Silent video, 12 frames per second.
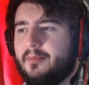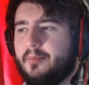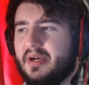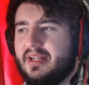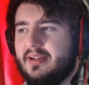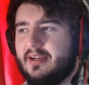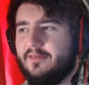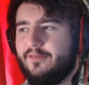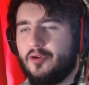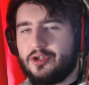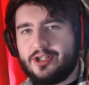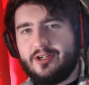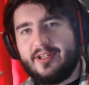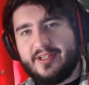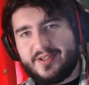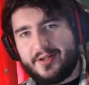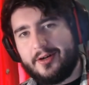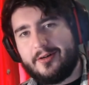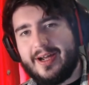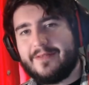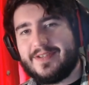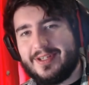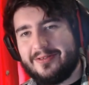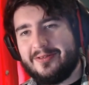But unfortunately, StarCraft
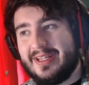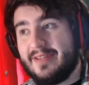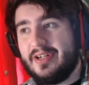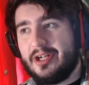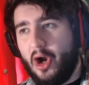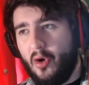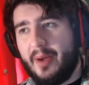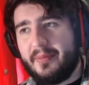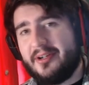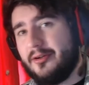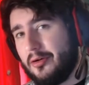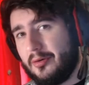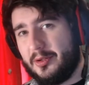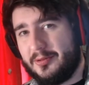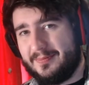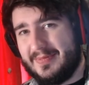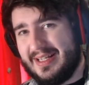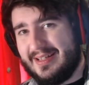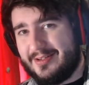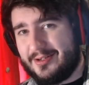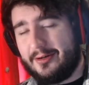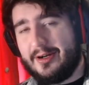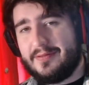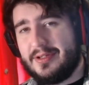2, even co-op on normal,
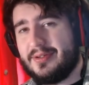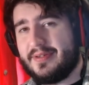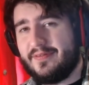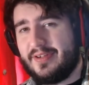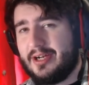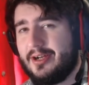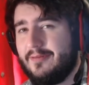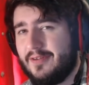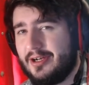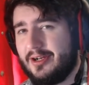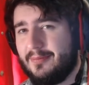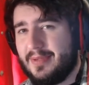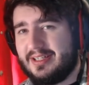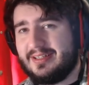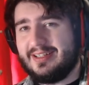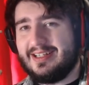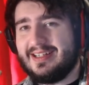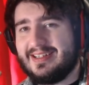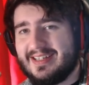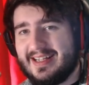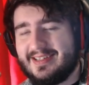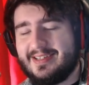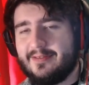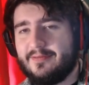StarCraft 2 is very, very mentally
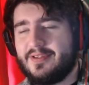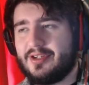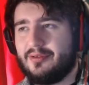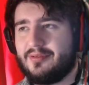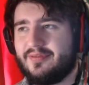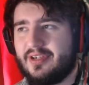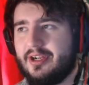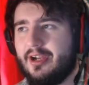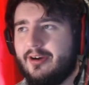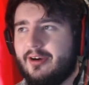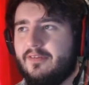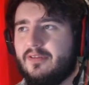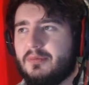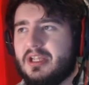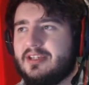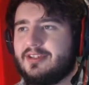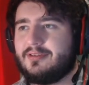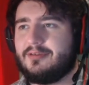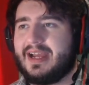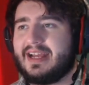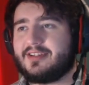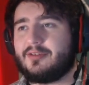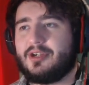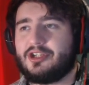intensive. So it was very hard for me to
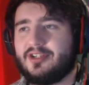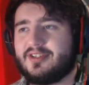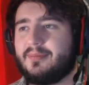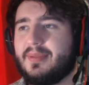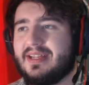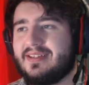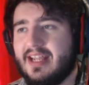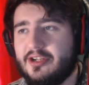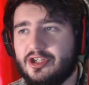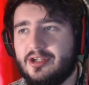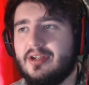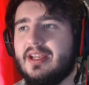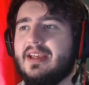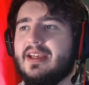ask questions and pay attention.